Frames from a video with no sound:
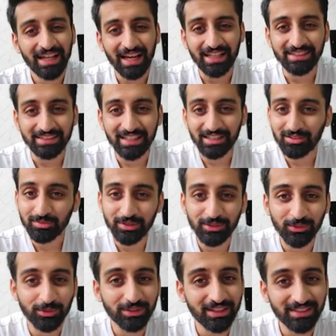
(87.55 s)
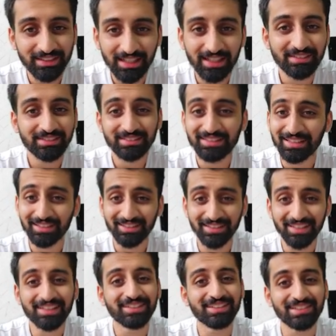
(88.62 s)
and yes, we know that the exes are
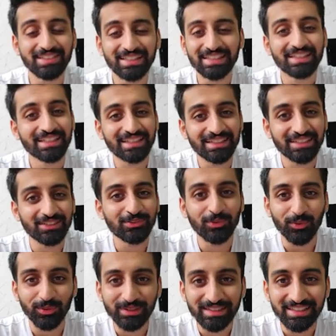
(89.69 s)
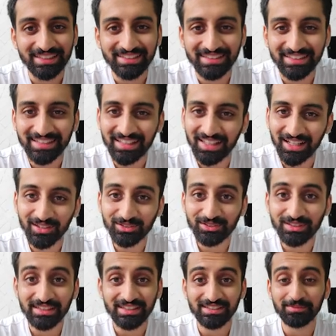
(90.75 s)
really hurting in this whole season till now,
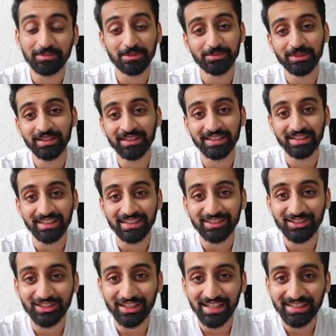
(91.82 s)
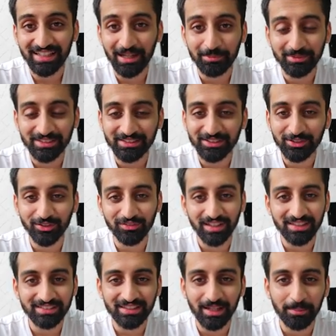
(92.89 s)
so he's maybe a great GL captaincy or
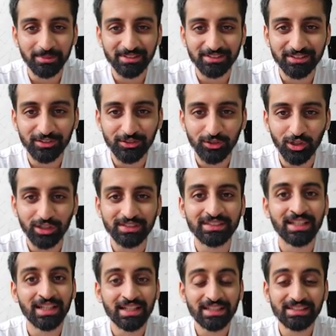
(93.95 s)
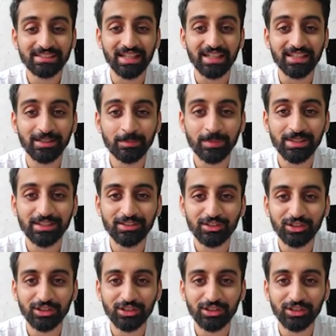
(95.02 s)
vice-captaincy choice. Second pick is